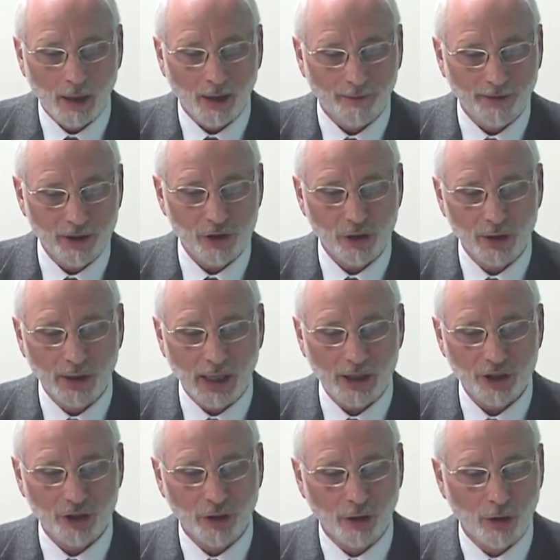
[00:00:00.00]
Official,
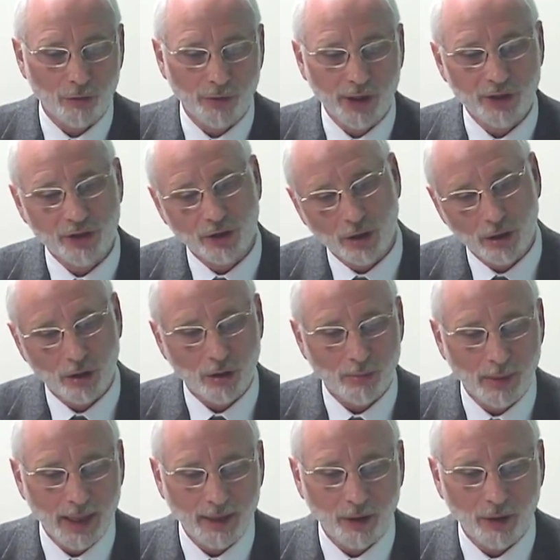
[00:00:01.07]
national or regional
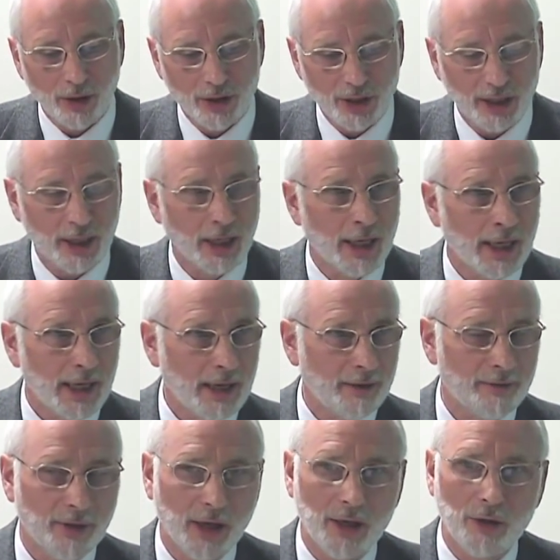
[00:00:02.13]
or minority
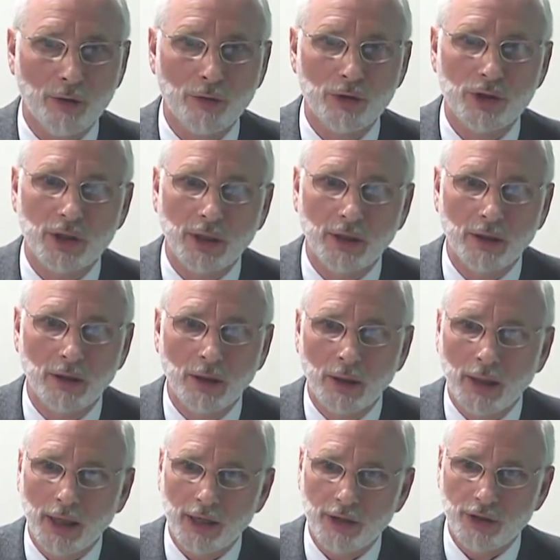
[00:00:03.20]
if they're used in
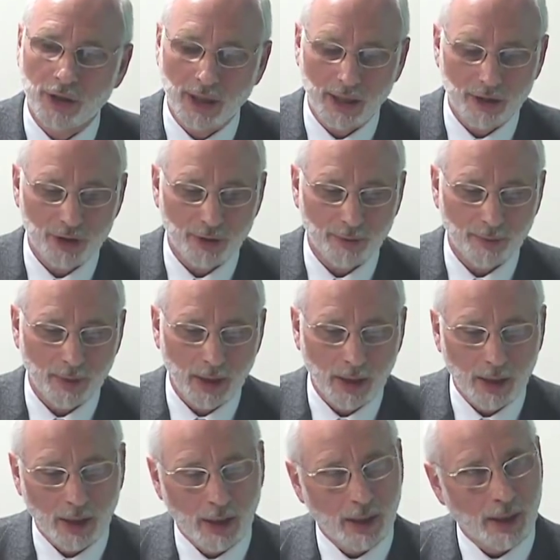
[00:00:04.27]
education.
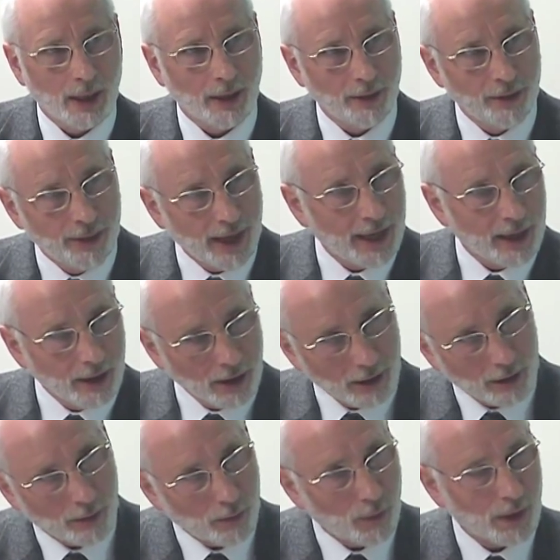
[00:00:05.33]
And then
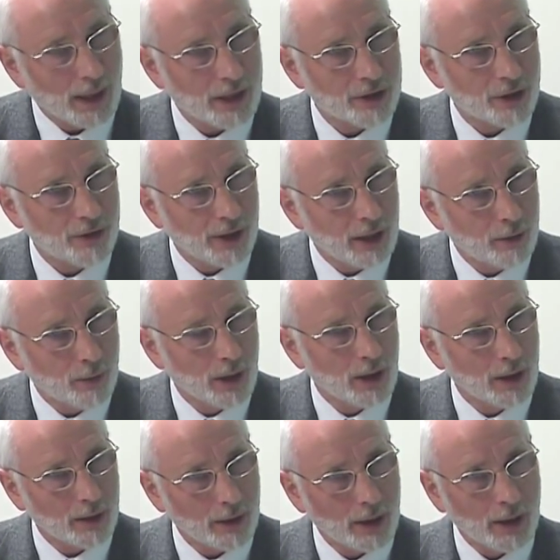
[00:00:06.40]
one has to think,
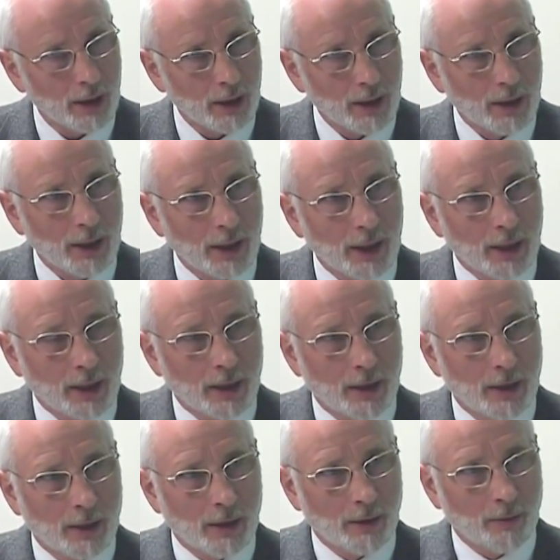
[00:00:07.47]
well,
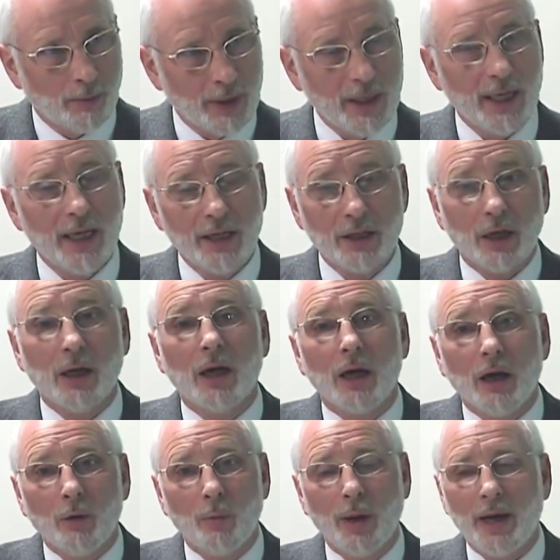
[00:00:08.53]
we need
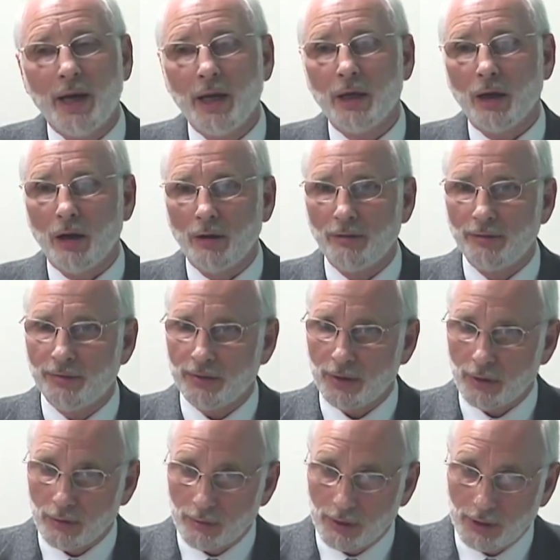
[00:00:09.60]
a way of
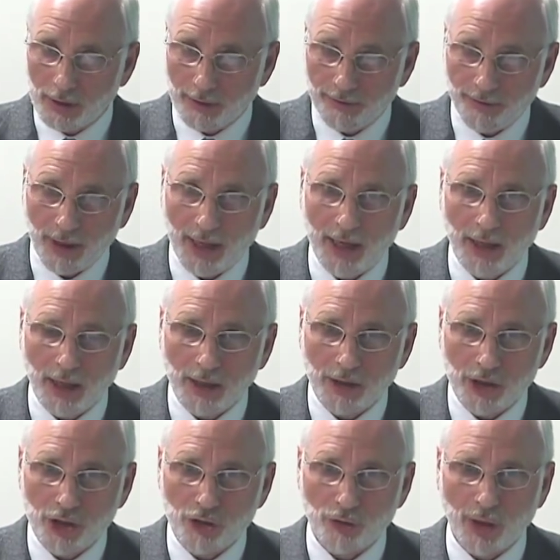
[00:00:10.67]
defining,
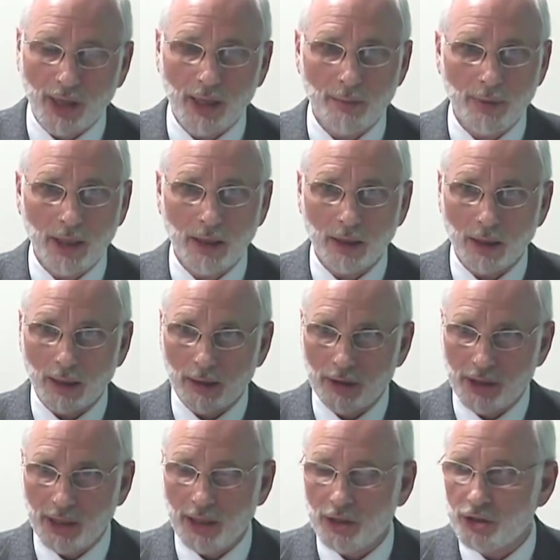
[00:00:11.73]
describing and
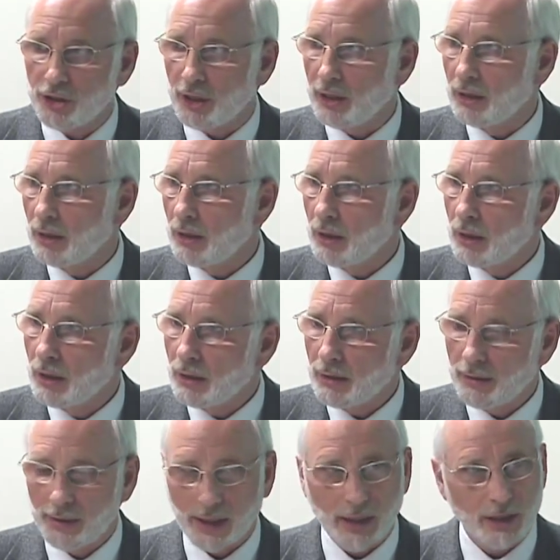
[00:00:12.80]
teaching
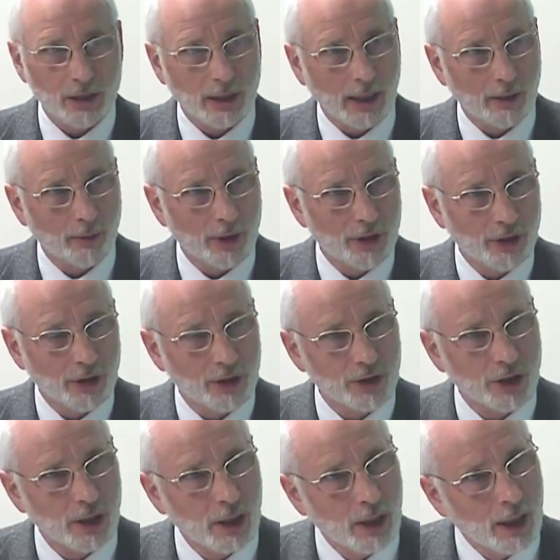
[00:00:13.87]
these
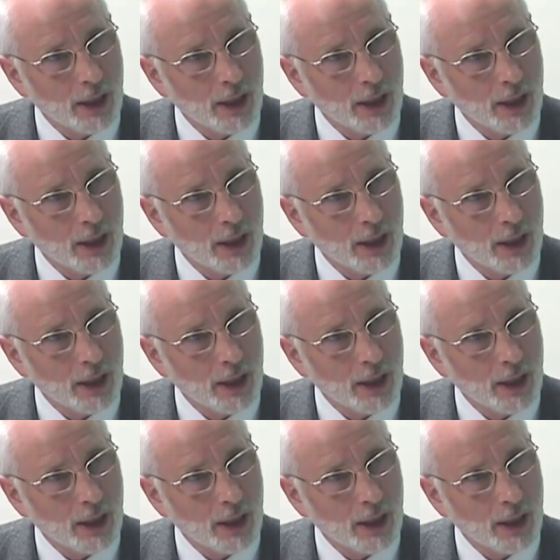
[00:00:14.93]
languages